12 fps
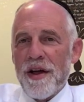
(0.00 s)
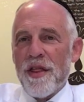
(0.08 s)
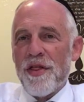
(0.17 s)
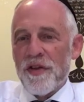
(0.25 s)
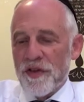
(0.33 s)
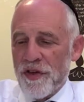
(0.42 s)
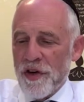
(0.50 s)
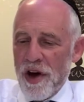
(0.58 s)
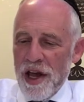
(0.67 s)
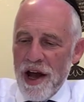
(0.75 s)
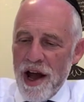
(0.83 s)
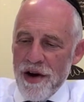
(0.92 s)
The
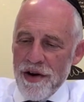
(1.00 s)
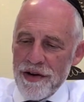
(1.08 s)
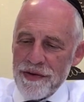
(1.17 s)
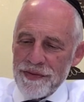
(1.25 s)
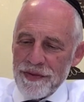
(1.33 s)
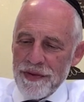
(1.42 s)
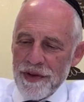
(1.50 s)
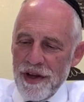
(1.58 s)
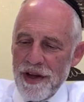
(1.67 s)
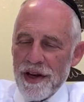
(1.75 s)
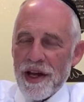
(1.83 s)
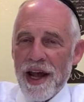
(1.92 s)
Zohar
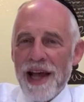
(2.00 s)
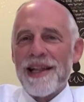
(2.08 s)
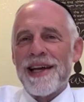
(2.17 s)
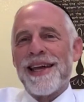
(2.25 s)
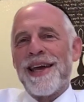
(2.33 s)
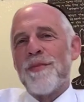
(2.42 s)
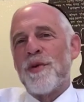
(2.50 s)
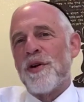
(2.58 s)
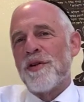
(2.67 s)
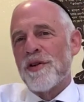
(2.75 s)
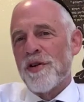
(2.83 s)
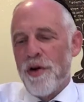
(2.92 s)
in Chelek
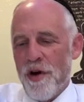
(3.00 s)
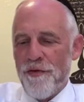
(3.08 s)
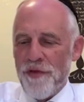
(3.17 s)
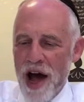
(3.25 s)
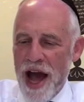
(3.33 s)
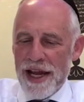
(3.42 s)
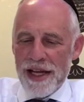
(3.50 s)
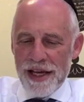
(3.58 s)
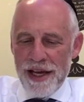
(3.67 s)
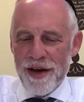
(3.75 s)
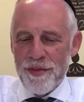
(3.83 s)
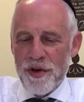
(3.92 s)
Gimel, Kuf
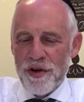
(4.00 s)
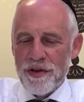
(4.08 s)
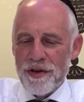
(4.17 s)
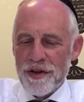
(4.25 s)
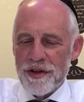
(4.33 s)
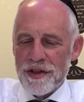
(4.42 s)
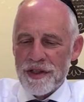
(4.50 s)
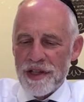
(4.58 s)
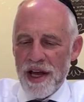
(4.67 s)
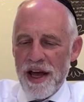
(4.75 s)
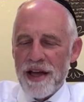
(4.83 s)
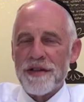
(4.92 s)
Ayin Gimel,
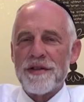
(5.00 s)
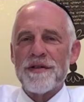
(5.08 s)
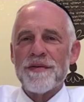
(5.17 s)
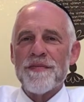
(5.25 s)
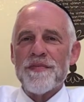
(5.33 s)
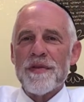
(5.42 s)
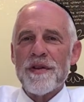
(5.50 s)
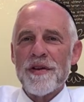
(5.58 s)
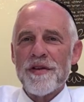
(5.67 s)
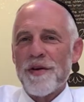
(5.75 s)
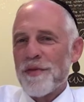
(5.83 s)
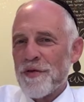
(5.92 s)
says
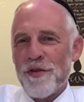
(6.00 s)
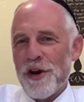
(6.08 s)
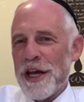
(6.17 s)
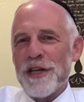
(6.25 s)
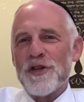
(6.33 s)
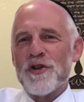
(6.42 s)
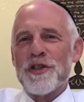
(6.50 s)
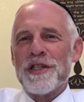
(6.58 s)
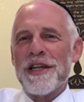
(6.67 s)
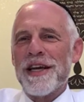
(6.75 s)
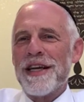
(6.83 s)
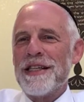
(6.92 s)
something very
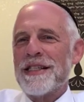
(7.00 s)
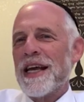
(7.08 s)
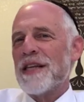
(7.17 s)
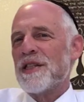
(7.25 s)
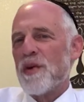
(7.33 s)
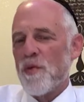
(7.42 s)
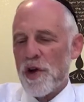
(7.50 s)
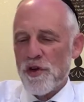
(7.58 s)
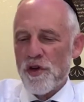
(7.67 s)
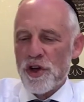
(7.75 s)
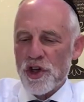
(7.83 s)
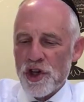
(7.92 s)
interesting. He says that when
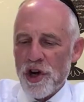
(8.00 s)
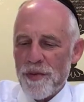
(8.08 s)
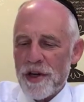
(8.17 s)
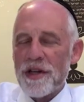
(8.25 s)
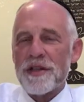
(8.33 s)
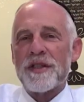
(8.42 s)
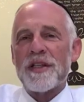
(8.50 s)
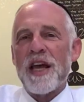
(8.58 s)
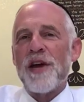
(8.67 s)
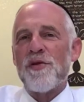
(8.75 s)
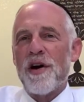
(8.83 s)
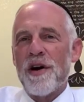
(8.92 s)
your neshama
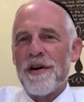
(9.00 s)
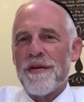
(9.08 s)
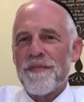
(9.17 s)
Yisera,